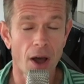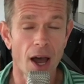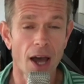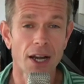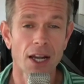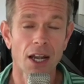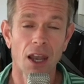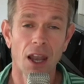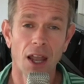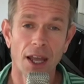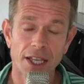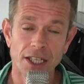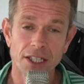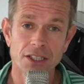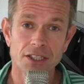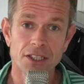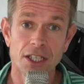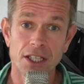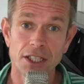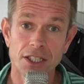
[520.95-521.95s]
I'd like you
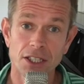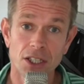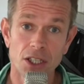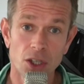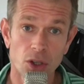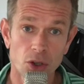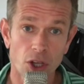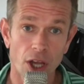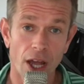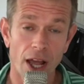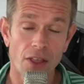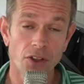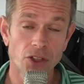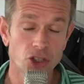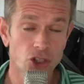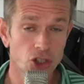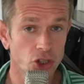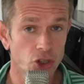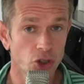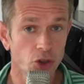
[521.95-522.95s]
to look at the
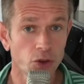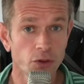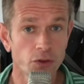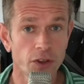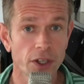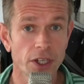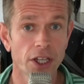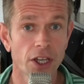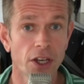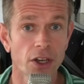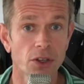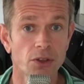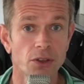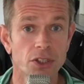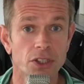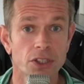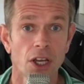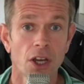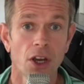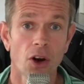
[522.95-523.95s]
2
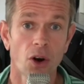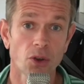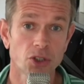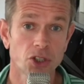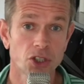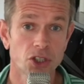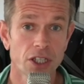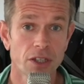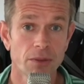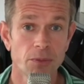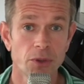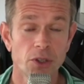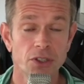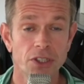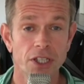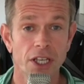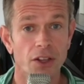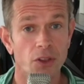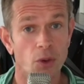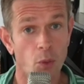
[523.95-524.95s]
videos on sheet
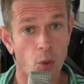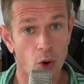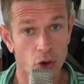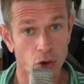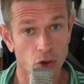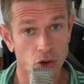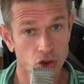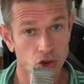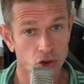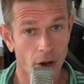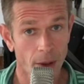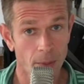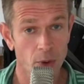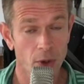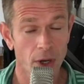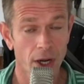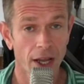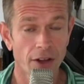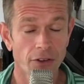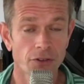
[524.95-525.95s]
music, the one on treble
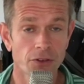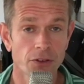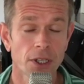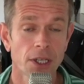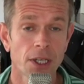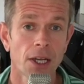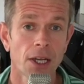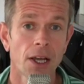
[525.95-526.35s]
clef,